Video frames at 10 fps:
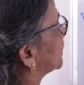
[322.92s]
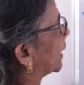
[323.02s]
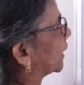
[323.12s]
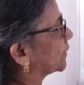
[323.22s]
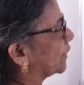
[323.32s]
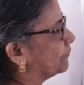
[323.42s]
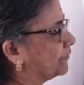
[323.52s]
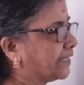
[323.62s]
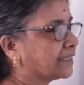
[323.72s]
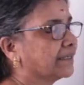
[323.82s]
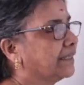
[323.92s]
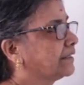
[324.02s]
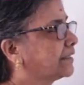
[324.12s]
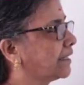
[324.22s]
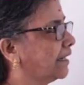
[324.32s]
equal to infinite.
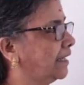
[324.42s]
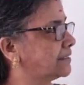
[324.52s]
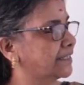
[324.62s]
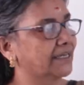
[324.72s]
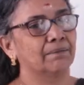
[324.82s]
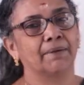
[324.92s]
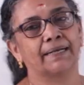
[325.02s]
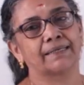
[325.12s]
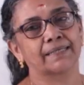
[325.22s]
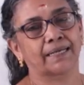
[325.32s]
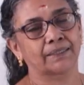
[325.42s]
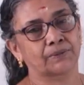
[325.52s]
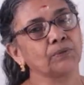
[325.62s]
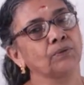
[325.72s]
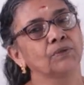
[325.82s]
Here elasticity demand is equal
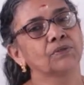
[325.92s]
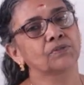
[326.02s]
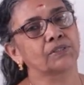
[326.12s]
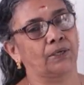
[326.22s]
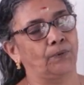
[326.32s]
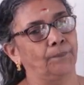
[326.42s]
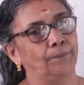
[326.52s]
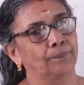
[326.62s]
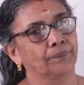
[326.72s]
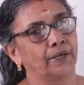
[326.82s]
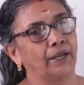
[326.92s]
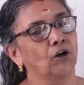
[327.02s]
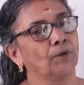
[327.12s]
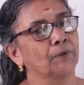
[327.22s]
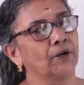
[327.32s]
to 0. I
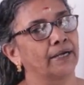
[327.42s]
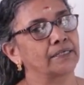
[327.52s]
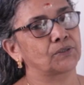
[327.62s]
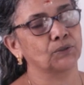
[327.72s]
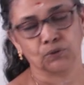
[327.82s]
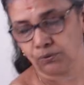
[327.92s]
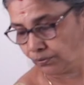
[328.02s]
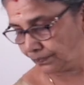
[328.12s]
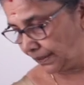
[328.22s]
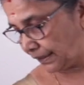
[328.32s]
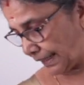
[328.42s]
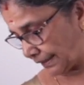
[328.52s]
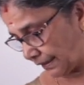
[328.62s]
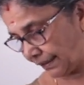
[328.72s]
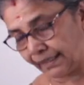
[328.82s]
hope you understood two
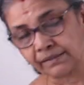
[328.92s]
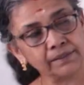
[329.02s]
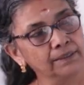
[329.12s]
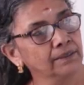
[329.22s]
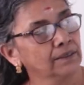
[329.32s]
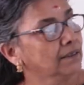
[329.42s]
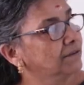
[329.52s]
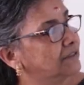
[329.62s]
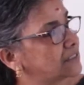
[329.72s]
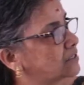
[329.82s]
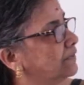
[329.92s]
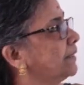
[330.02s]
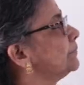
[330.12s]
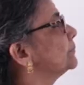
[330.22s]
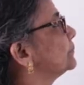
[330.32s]
categories. First one